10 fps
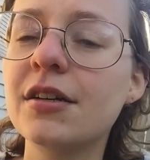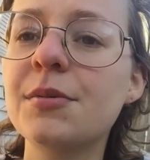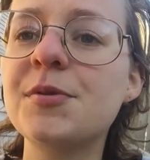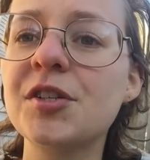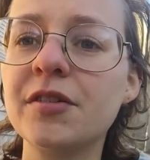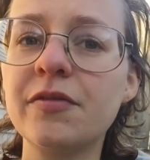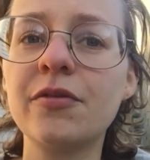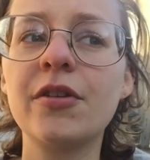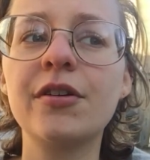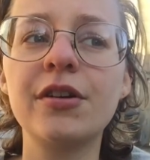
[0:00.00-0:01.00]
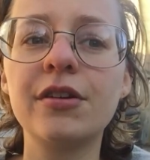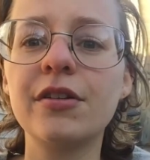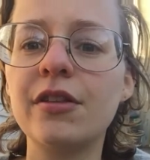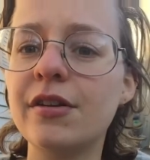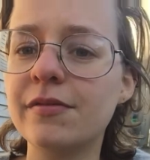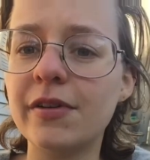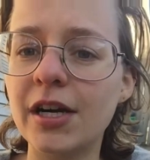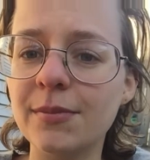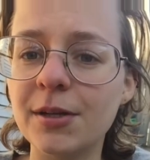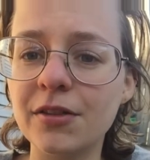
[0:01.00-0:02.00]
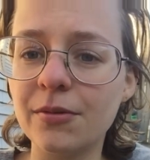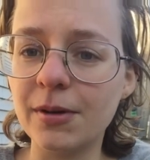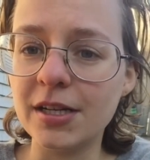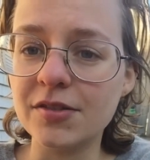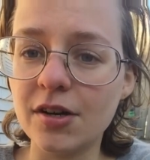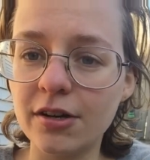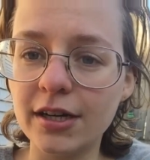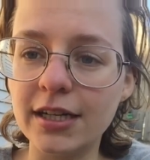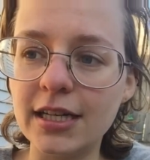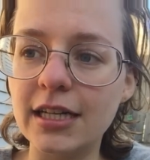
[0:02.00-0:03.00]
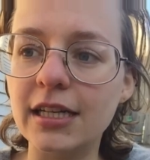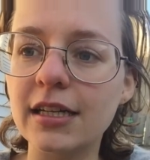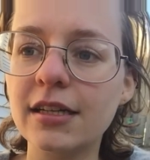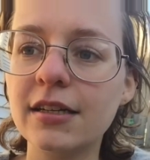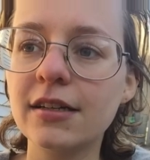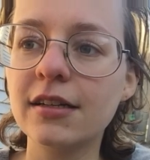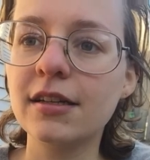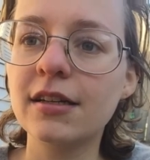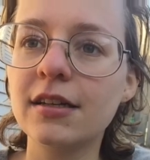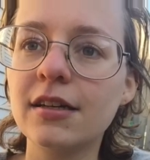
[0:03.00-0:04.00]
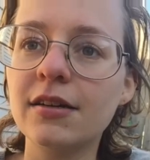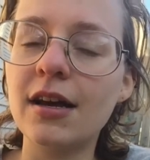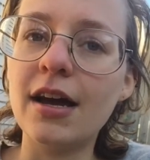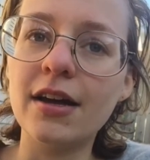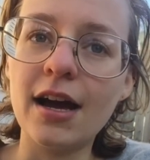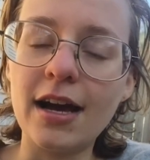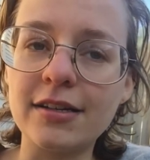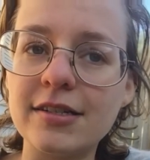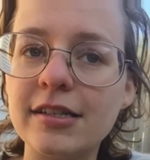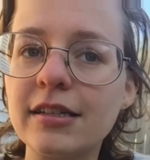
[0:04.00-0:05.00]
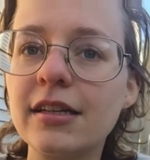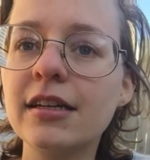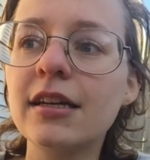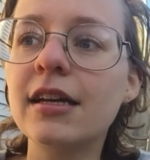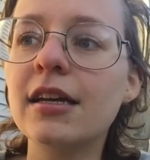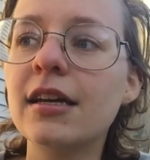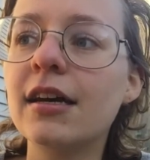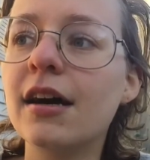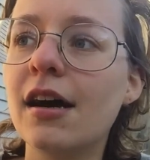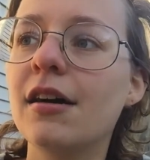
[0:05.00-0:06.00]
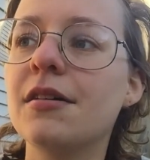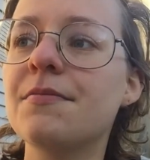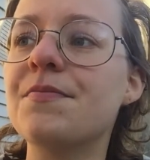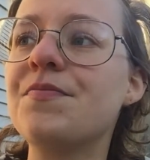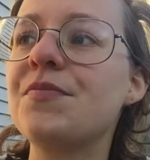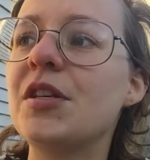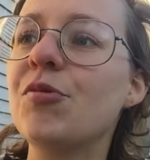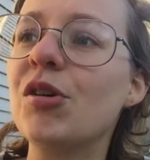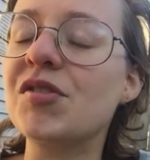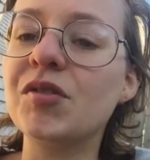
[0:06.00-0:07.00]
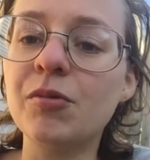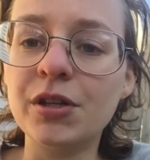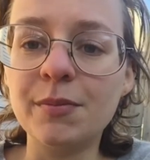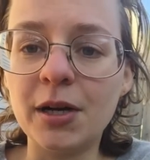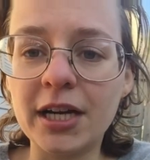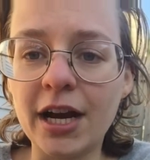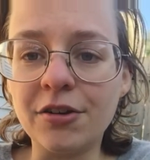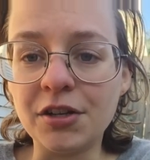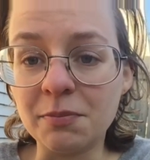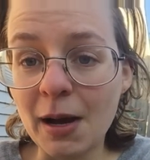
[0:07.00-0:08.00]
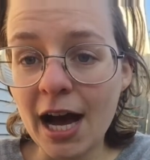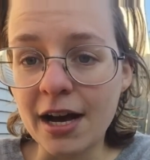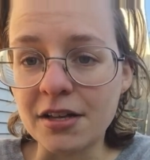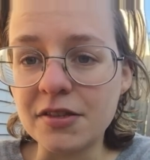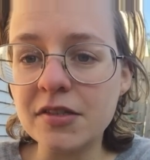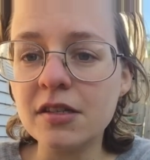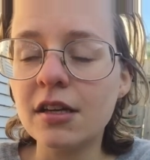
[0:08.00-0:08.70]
Observe the environment, the way it's already acting. You also want to mark out your paths.